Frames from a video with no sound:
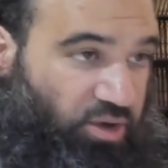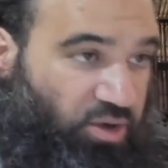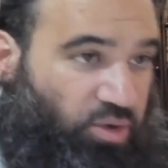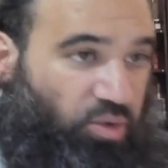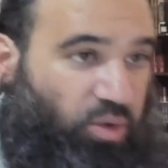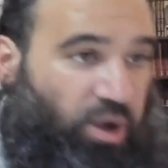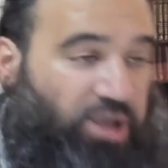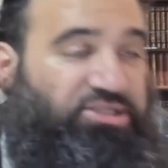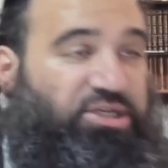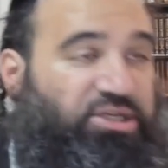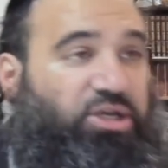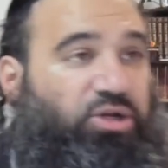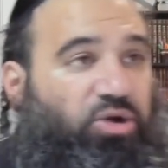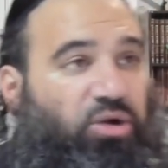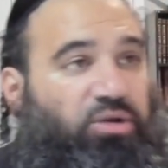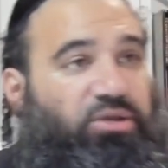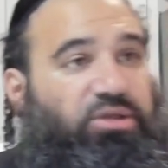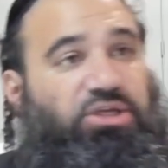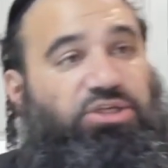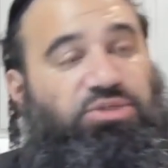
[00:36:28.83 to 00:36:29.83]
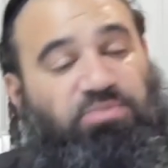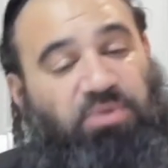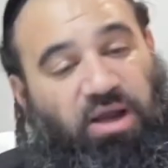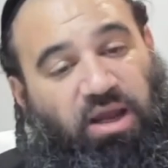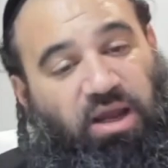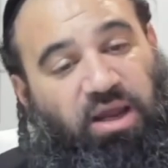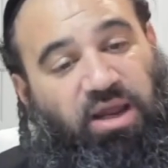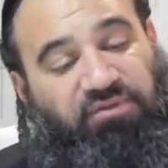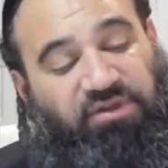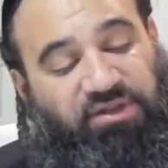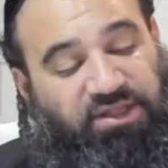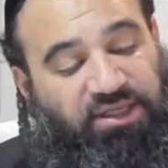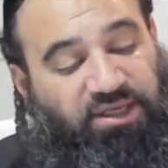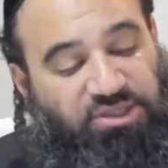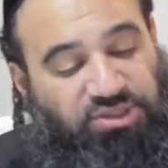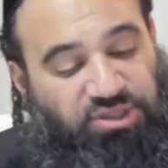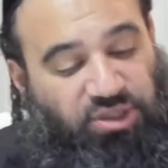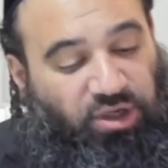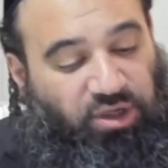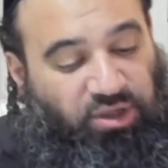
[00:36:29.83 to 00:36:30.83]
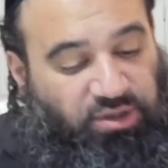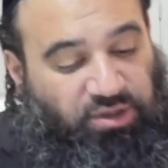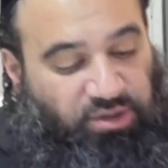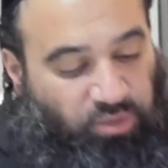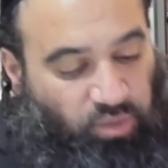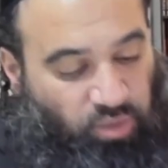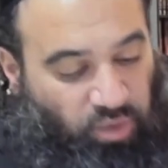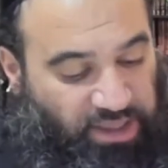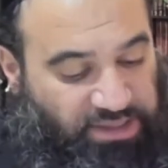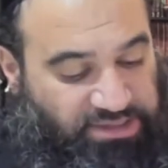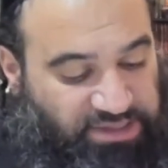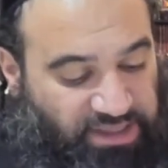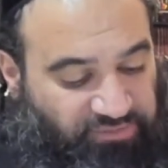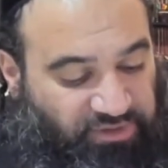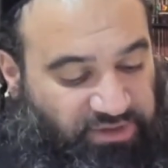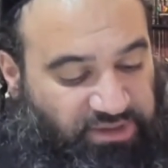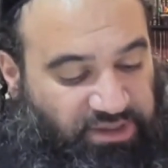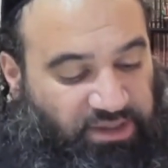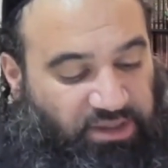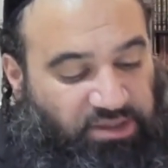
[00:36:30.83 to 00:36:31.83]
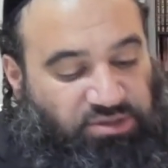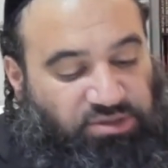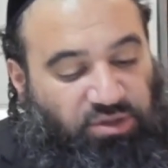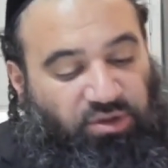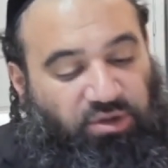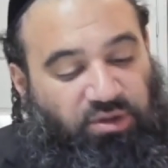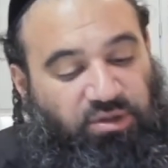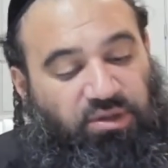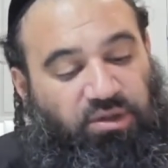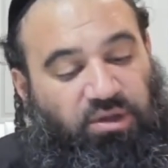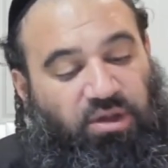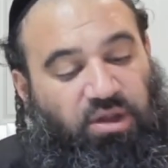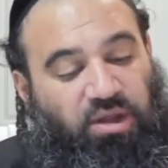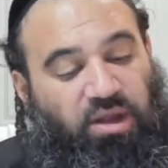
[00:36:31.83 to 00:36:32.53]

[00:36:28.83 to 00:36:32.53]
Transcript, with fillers: What's a kol nishma? Everything is heard. What's everything is heard?